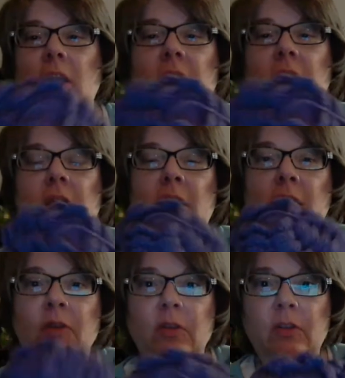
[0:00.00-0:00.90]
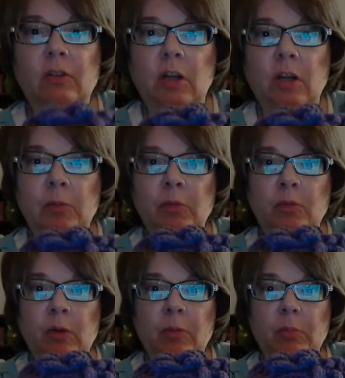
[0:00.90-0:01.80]
and this comes
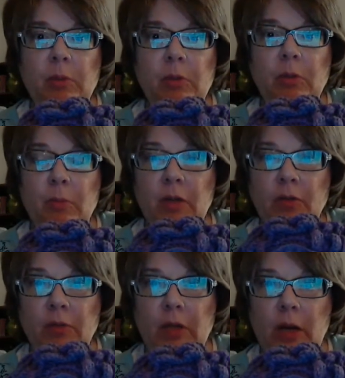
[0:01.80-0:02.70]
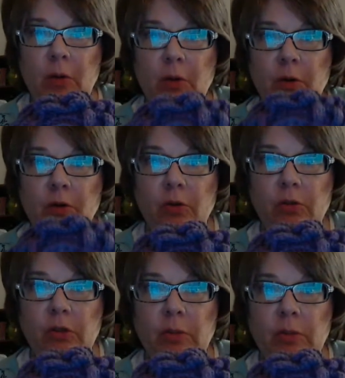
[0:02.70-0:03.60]
from the Blooming Flower
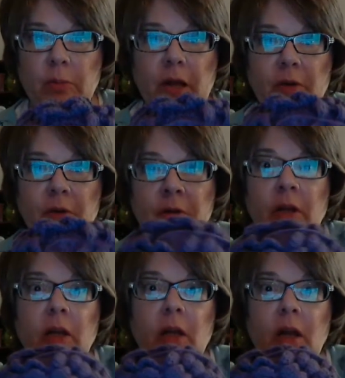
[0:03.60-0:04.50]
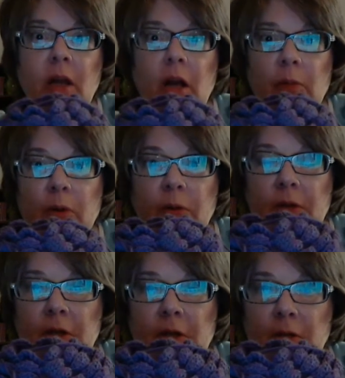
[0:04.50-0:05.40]
Cushion pattern. I'll put the
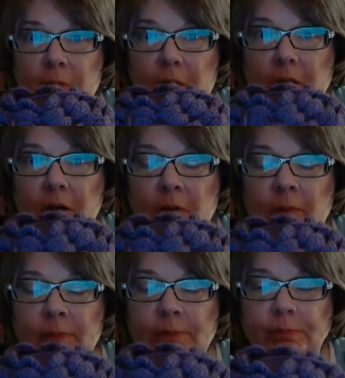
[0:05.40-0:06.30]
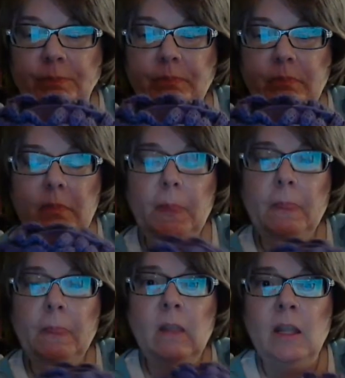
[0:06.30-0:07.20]
link below,
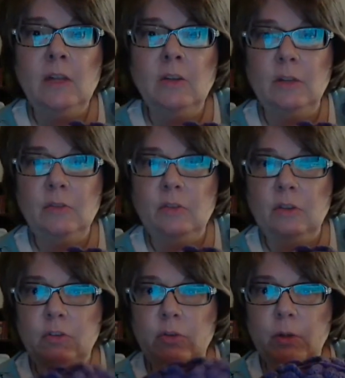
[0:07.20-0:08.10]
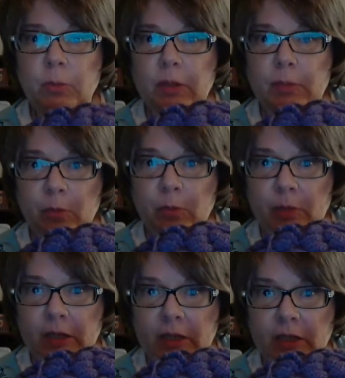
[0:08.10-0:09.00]
and I've seen two other people
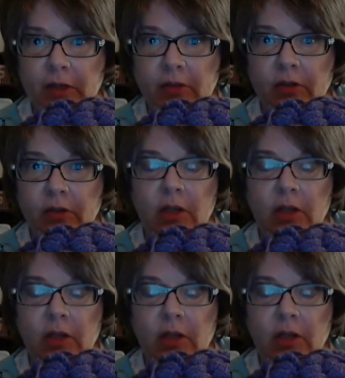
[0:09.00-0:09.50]
making it,